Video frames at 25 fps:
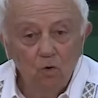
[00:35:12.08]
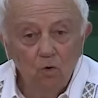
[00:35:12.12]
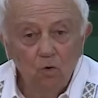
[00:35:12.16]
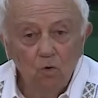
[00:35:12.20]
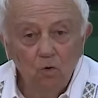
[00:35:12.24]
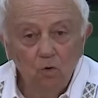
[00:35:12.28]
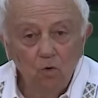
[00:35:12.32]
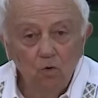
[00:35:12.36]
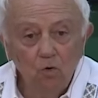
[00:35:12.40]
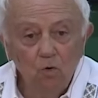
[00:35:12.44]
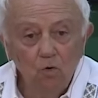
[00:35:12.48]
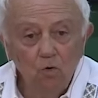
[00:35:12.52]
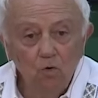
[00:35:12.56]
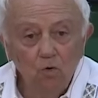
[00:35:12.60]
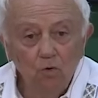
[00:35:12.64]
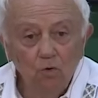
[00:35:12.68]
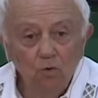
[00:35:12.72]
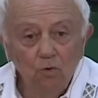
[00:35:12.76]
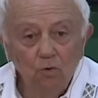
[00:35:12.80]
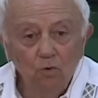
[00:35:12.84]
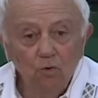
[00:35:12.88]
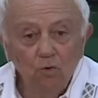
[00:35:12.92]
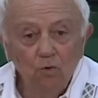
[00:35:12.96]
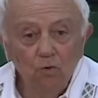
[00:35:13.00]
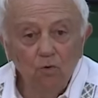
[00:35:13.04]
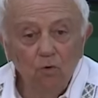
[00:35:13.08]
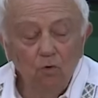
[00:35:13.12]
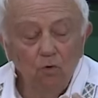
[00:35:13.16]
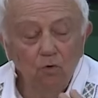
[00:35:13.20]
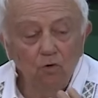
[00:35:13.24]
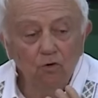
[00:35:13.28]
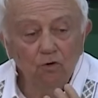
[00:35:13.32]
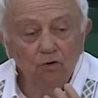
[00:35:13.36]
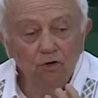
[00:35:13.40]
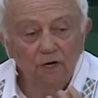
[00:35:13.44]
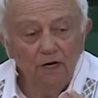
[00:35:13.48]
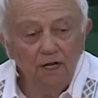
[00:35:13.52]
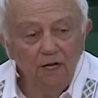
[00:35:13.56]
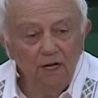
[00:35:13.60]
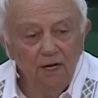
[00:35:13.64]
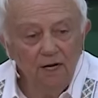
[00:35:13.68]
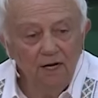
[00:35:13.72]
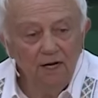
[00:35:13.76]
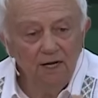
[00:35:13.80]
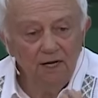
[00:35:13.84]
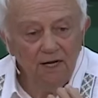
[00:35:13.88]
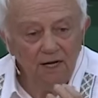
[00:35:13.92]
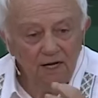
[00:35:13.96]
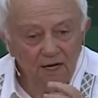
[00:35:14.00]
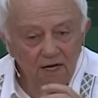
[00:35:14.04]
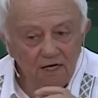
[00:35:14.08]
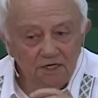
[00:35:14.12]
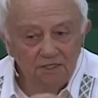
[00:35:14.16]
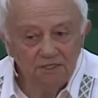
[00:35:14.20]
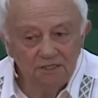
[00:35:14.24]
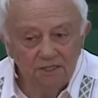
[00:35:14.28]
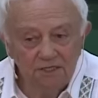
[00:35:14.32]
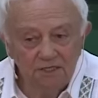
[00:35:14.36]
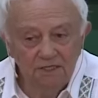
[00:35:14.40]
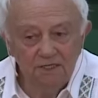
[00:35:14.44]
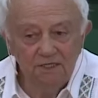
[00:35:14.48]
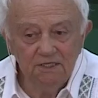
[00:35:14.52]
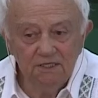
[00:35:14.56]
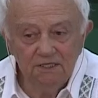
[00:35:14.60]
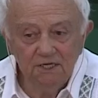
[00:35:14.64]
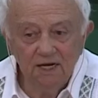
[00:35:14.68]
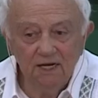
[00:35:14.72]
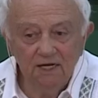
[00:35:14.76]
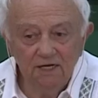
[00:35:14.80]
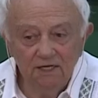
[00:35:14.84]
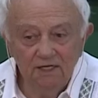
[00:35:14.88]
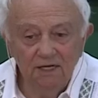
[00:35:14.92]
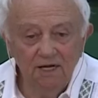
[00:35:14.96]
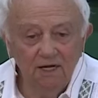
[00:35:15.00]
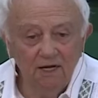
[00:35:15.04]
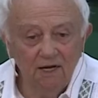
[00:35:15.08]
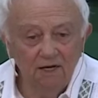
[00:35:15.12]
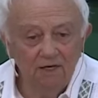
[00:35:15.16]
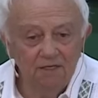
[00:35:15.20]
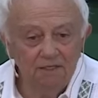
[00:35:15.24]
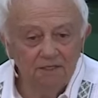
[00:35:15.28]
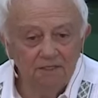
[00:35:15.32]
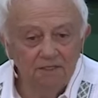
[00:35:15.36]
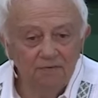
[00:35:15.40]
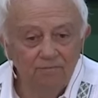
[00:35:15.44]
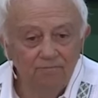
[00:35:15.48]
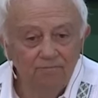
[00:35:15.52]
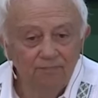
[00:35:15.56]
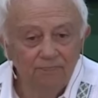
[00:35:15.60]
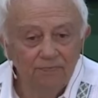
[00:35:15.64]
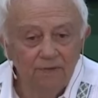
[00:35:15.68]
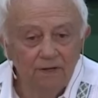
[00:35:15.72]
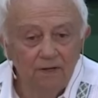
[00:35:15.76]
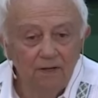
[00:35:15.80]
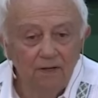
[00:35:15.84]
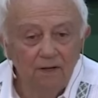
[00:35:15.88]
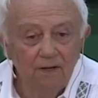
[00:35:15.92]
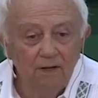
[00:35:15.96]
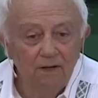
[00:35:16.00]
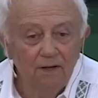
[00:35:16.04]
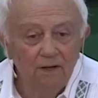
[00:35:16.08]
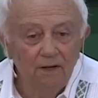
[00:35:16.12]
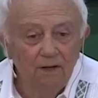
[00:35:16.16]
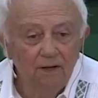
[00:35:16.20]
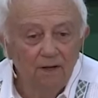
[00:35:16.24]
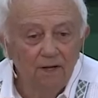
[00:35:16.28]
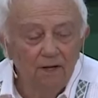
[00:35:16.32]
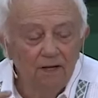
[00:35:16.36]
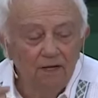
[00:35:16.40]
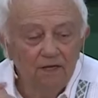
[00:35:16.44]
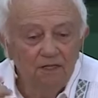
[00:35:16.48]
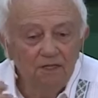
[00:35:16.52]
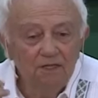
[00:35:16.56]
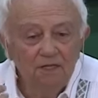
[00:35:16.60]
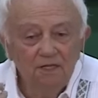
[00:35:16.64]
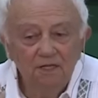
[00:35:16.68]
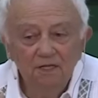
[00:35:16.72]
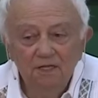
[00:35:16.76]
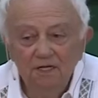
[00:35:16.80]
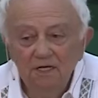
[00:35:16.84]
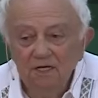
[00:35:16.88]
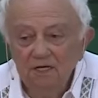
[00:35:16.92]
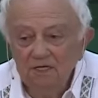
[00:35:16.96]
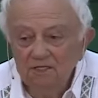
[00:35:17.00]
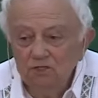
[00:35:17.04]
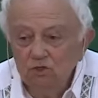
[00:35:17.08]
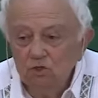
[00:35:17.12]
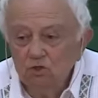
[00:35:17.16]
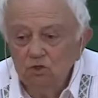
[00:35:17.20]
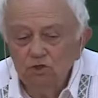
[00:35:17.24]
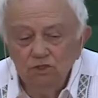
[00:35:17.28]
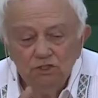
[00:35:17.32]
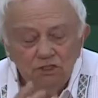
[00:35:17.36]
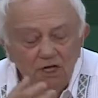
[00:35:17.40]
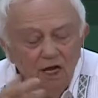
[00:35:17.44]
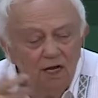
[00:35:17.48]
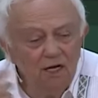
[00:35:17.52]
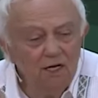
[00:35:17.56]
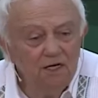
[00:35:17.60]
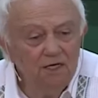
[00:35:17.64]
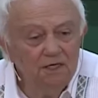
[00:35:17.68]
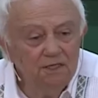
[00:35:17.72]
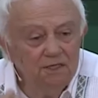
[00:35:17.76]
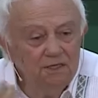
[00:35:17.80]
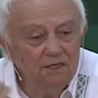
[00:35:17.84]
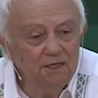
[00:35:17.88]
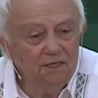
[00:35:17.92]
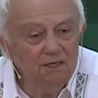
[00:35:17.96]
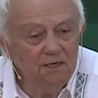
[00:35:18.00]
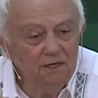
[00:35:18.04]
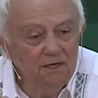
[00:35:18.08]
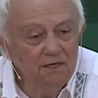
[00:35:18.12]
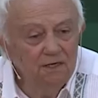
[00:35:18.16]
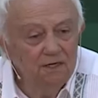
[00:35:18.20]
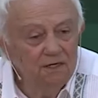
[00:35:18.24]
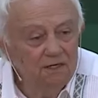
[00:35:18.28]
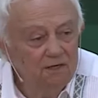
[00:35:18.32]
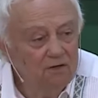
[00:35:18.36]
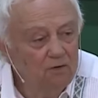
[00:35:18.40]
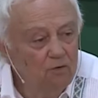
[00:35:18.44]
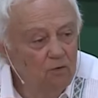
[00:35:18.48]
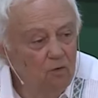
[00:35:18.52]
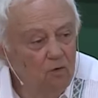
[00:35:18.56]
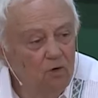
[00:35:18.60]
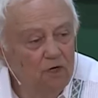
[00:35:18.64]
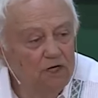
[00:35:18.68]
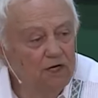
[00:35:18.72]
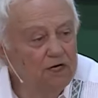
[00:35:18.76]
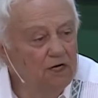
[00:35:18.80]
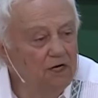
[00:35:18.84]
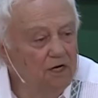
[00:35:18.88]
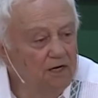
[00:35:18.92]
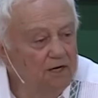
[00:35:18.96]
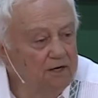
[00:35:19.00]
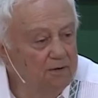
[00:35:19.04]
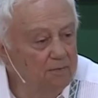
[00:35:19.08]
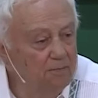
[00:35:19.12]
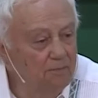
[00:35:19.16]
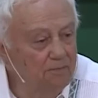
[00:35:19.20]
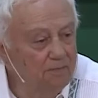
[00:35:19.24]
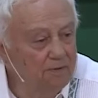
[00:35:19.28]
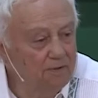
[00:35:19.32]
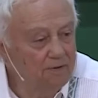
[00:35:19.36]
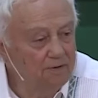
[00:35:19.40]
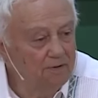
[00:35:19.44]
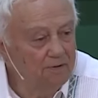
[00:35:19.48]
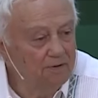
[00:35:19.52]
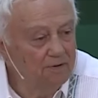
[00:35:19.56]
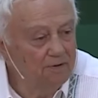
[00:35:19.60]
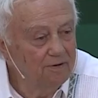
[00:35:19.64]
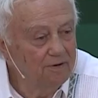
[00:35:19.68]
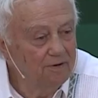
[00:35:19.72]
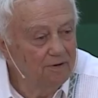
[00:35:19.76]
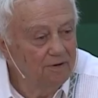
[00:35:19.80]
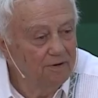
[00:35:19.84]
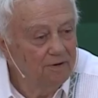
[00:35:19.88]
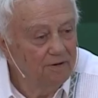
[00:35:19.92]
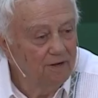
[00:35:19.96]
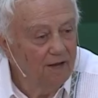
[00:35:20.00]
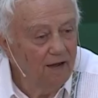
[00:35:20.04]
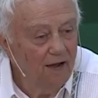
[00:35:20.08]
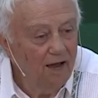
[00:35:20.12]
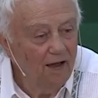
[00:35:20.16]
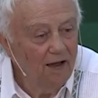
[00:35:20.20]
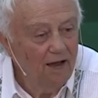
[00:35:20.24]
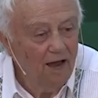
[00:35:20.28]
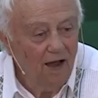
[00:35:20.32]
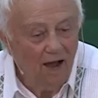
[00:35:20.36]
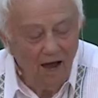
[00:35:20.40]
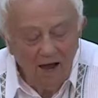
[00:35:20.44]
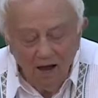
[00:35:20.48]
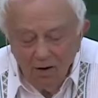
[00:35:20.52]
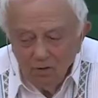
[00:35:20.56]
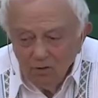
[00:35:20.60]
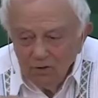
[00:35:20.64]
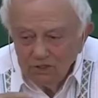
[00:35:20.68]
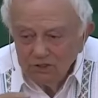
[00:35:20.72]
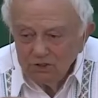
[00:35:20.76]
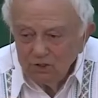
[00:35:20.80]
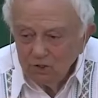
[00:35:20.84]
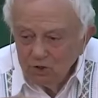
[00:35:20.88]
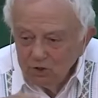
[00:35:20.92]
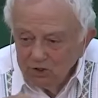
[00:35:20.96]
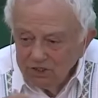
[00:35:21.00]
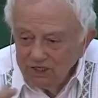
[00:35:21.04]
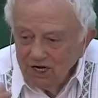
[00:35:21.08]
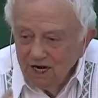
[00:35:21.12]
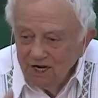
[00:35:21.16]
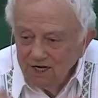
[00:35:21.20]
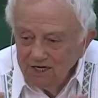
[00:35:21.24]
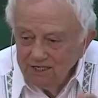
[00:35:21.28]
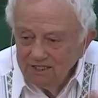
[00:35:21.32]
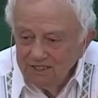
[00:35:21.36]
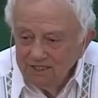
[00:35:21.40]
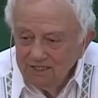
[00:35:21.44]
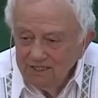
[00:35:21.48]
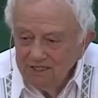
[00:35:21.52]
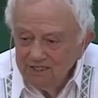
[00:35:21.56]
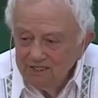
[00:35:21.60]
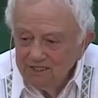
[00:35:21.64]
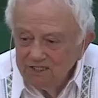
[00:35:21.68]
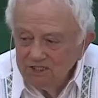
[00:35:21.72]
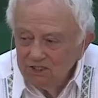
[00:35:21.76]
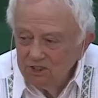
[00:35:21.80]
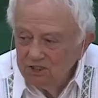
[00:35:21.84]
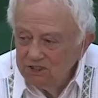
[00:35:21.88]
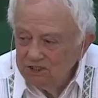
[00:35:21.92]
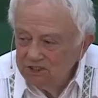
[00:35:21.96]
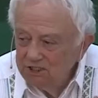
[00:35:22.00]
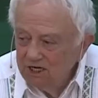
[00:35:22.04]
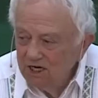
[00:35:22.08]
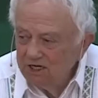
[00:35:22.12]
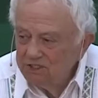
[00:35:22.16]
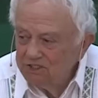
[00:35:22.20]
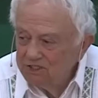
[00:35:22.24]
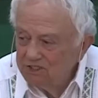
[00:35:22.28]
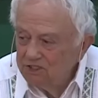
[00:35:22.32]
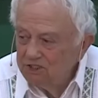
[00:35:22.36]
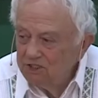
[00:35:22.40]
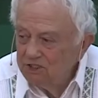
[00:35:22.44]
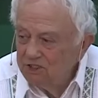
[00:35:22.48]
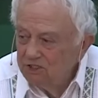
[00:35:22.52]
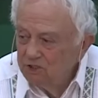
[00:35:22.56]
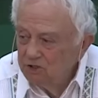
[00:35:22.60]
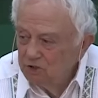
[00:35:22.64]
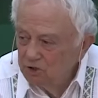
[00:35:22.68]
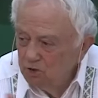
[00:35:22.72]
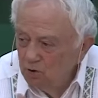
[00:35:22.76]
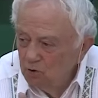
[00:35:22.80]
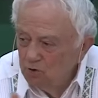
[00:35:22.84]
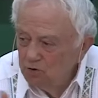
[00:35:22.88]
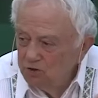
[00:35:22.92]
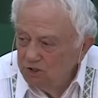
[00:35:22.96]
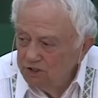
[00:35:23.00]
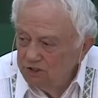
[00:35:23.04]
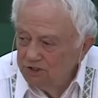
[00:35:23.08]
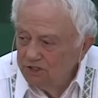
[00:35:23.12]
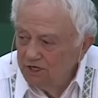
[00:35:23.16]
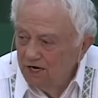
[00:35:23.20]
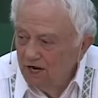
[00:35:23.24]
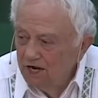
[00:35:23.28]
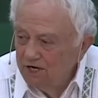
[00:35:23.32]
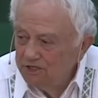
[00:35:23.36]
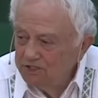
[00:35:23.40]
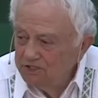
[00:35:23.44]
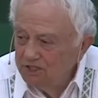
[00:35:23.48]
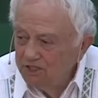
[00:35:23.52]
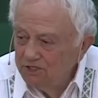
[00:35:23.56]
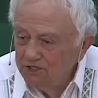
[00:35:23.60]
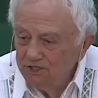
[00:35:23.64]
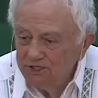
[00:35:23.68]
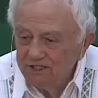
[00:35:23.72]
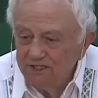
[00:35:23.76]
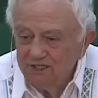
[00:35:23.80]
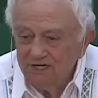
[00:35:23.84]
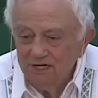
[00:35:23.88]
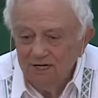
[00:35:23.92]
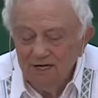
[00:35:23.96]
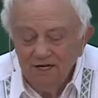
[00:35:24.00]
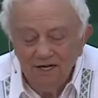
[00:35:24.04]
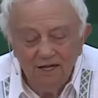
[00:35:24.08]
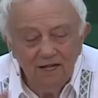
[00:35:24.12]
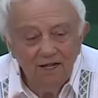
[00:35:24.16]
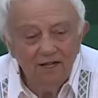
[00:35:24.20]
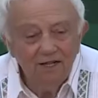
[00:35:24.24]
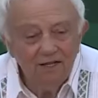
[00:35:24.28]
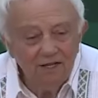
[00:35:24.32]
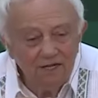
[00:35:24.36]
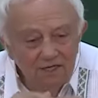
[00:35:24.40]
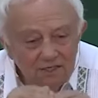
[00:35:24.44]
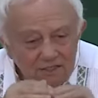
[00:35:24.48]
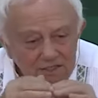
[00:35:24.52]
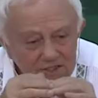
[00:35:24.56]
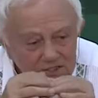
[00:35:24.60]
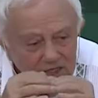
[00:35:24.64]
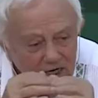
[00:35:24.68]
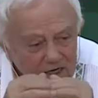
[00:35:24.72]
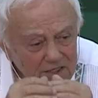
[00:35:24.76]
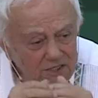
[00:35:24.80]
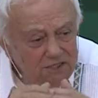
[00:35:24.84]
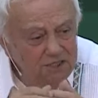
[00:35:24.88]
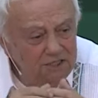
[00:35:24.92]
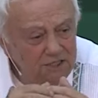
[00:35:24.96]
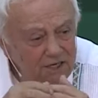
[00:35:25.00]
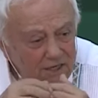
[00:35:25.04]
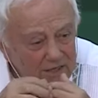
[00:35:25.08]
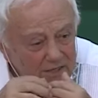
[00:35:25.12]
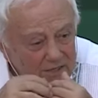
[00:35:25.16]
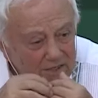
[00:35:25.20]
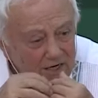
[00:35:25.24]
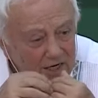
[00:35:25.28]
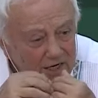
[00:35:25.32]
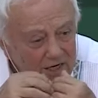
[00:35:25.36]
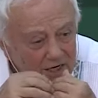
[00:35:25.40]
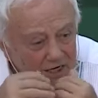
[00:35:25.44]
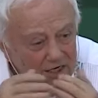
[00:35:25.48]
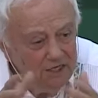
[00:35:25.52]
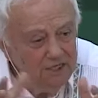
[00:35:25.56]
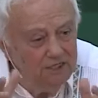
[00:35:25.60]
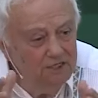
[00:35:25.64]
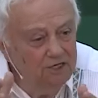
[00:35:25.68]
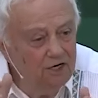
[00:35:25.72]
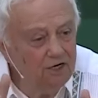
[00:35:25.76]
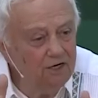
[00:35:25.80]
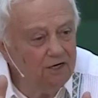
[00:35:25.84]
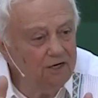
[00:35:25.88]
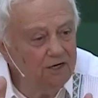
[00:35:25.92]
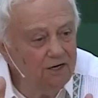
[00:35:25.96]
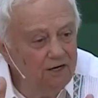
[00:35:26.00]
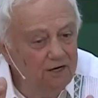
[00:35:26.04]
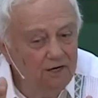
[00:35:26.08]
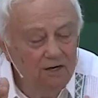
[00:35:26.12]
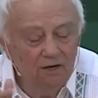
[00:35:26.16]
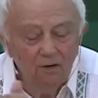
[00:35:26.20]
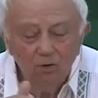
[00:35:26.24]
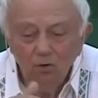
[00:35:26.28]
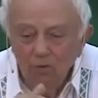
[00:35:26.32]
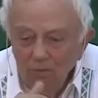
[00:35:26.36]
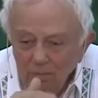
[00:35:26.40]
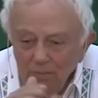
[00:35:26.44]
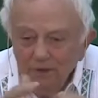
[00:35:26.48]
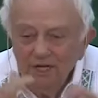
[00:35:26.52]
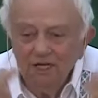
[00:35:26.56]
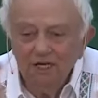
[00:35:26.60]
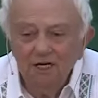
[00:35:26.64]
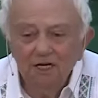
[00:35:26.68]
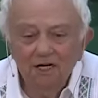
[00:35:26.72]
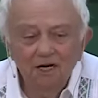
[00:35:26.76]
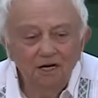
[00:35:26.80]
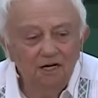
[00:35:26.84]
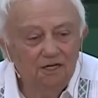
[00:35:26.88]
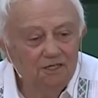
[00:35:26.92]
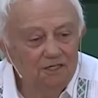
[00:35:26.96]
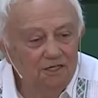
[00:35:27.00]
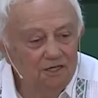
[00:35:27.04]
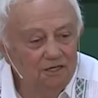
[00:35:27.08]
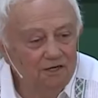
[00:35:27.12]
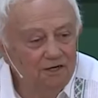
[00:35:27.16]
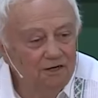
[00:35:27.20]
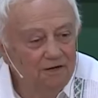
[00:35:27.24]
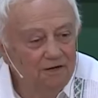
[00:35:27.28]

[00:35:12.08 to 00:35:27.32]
who, who really has these ideas, the society will kill you. Our society is such so structured that such a leader will be killed,